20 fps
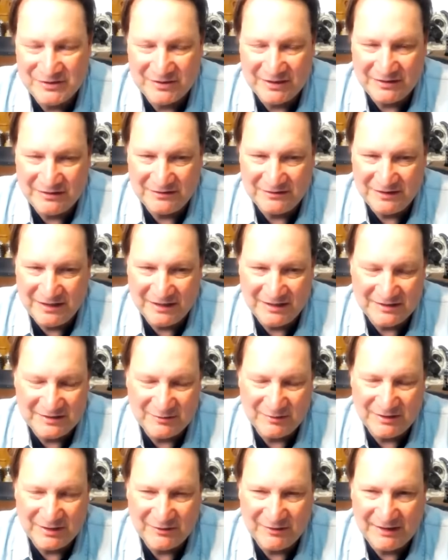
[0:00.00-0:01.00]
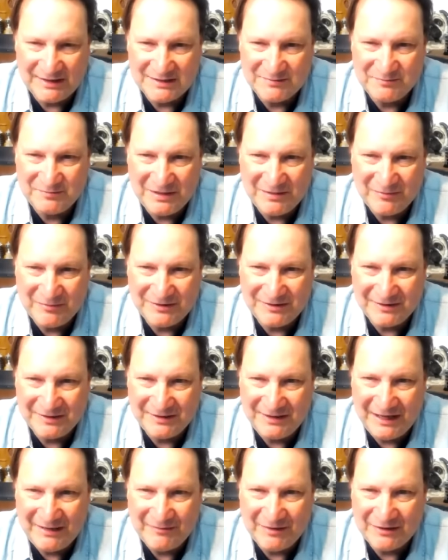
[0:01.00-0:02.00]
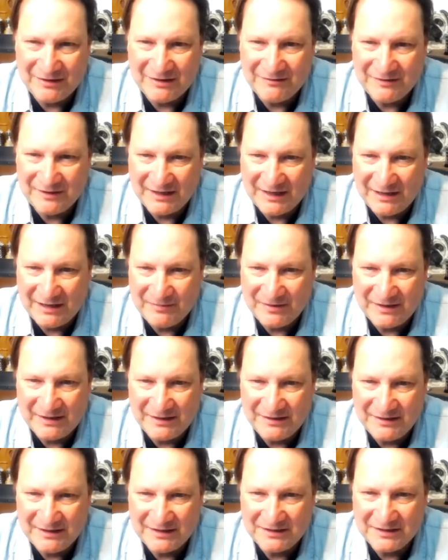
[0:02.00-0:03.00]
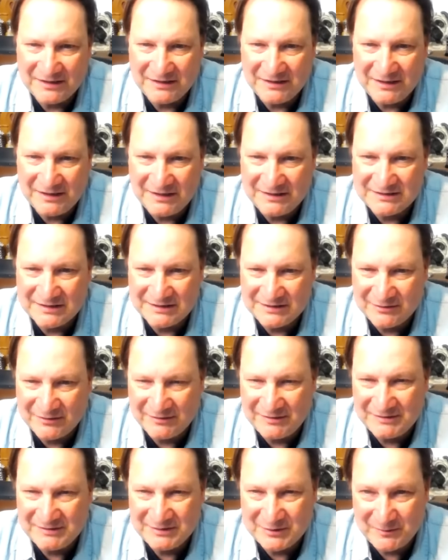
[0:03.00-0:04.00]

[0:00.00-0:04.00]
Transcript: I think he's one of the greatest people in the game. I love the guy, but I think that it is so.